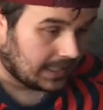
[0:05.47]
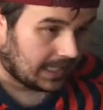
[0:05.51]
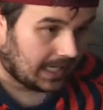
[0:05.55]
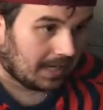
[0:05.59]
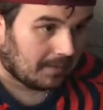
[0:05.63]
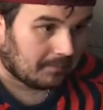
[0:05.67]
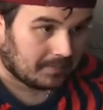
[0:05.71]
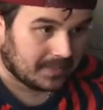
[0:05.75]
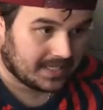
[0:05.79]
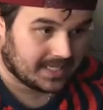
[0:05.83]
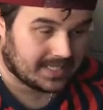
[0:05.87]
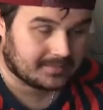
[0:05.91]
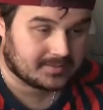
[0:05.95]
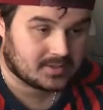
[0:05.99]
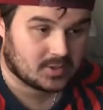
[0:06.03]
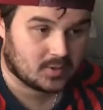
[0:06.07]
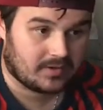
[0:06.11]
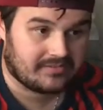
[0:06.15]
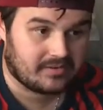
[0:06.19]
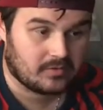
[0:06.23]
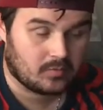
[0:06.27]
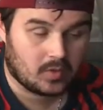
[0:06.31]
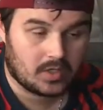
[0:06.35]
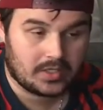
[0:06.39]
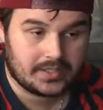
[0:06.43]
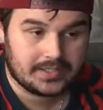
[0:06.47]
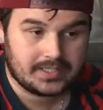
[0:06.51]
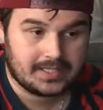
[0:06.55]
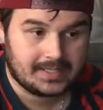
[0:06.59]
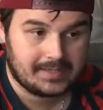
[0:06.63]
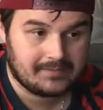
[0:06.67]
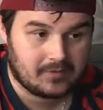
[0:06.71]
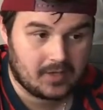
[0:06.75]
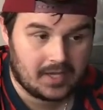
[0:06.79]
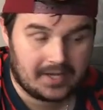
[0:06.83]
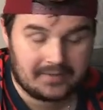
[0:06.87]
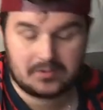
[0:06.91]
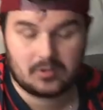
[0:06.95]
Big up to everyone. If
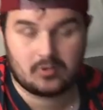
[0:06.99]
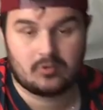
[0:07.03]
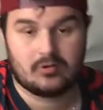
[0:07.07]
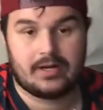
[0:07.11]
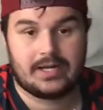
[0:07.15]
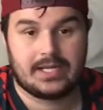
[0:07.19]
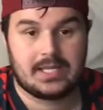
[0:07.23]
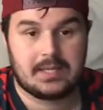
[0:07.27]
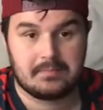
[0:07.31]
you haven't already,